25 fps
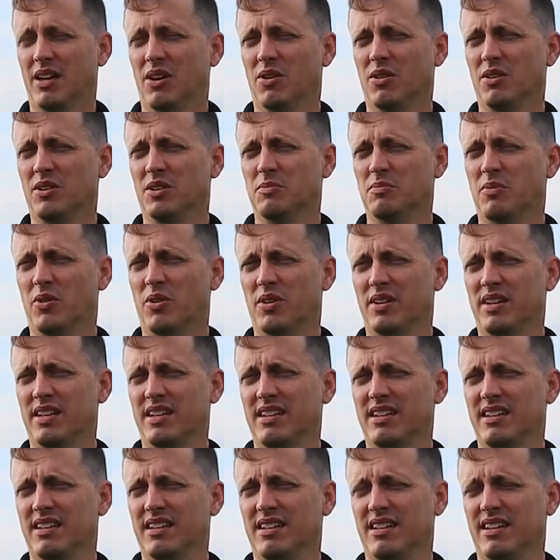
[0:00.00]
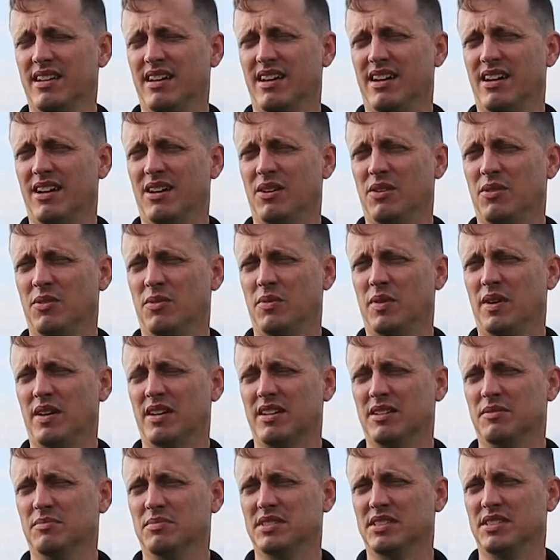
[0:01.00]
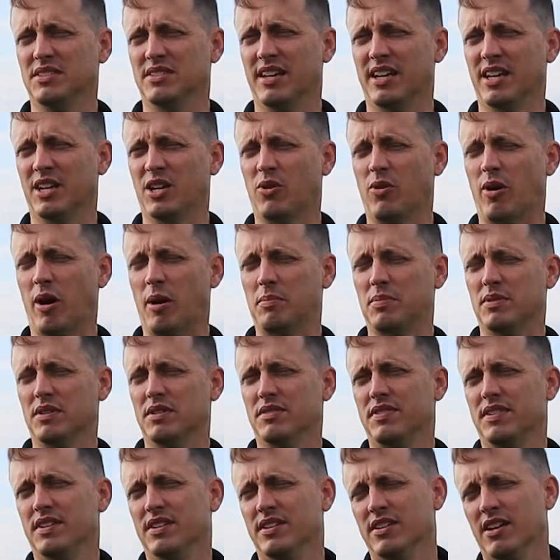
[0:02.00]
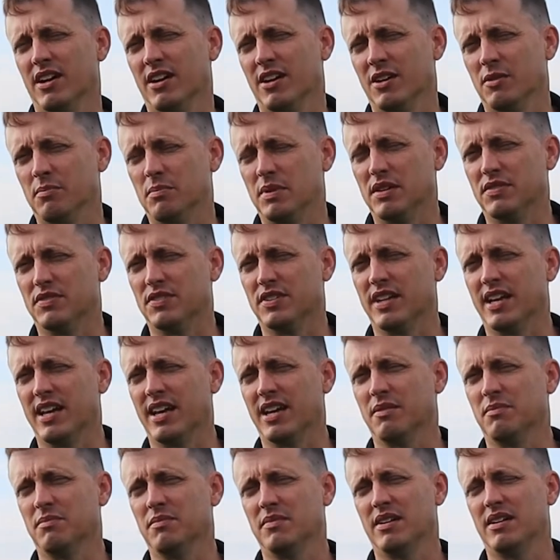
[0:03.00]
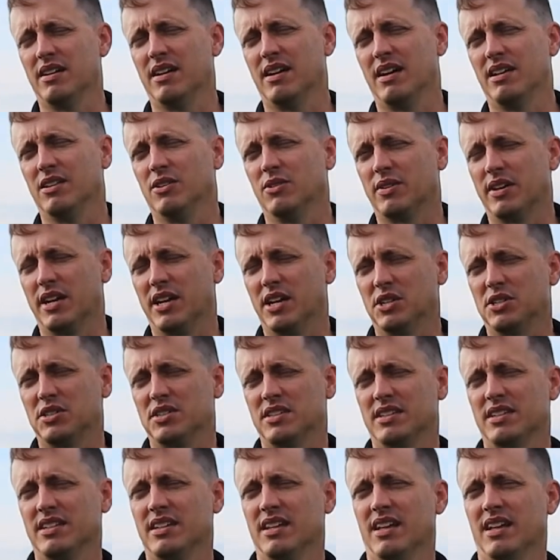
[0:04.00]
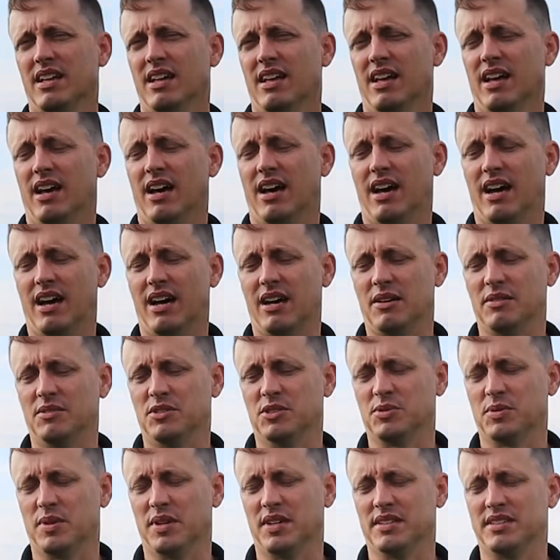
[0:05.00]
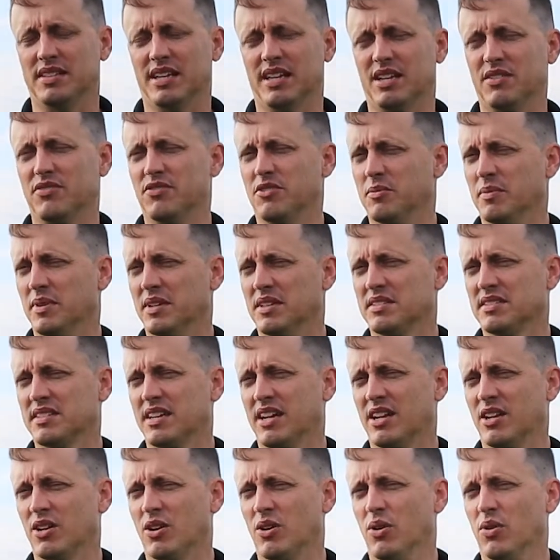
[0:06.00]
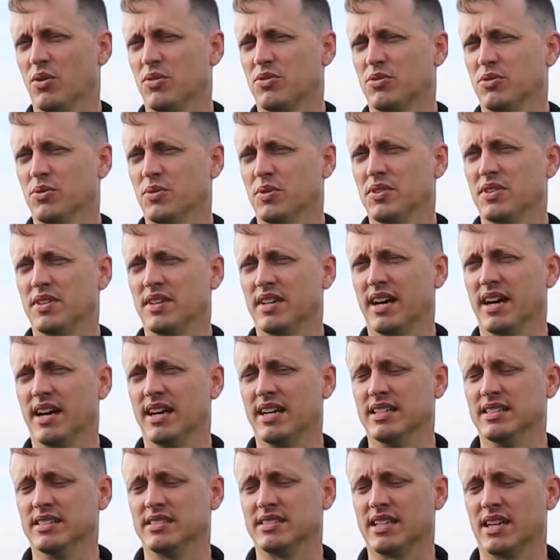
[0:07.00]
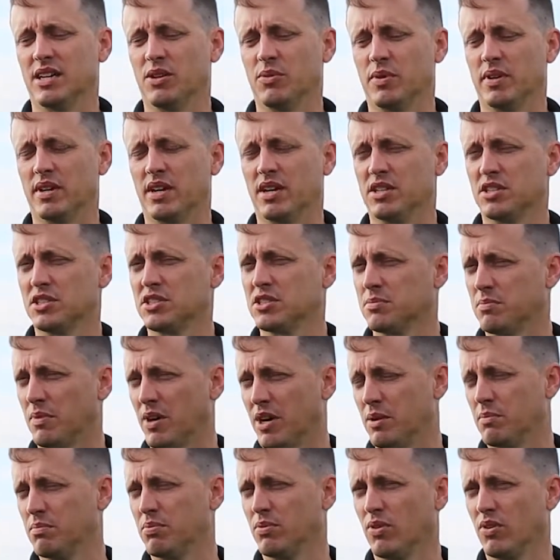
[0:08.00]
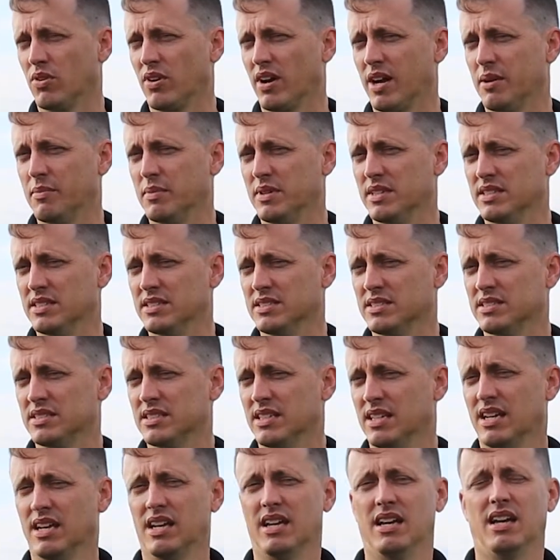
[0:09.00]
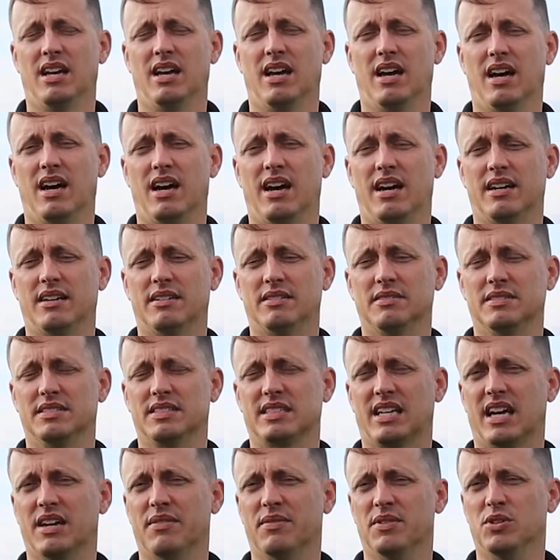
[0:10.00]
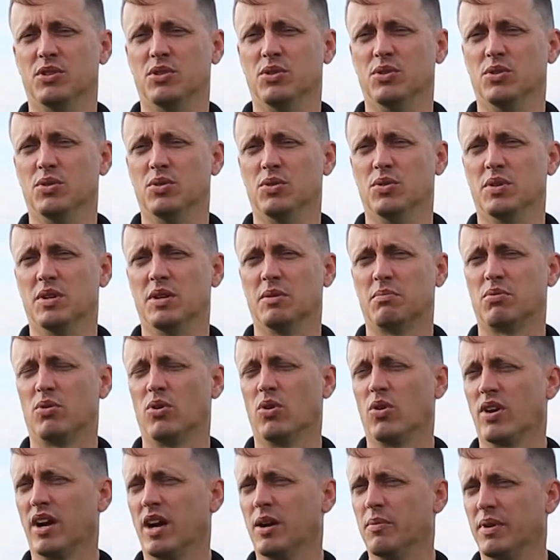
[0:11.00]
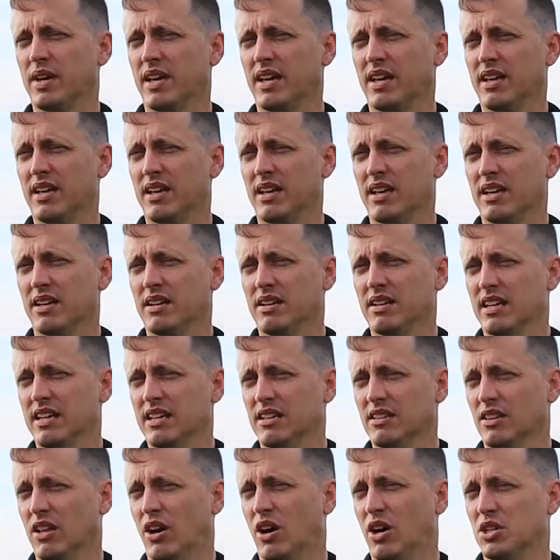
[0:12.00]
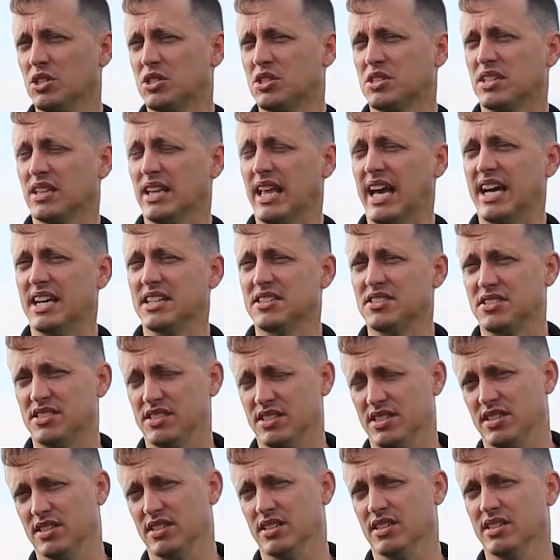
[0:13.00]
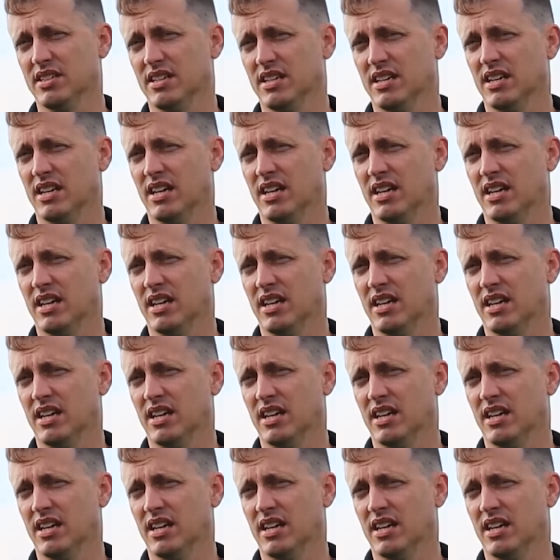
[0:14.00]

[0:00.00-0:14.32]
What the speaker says: Well, good morning. Welcome to United Cooperative here at our Beaver Dam location. Just want to take a few minutes to kind of go through with you guys kind of what our SMART program is. It's kind of a new program we launched last year.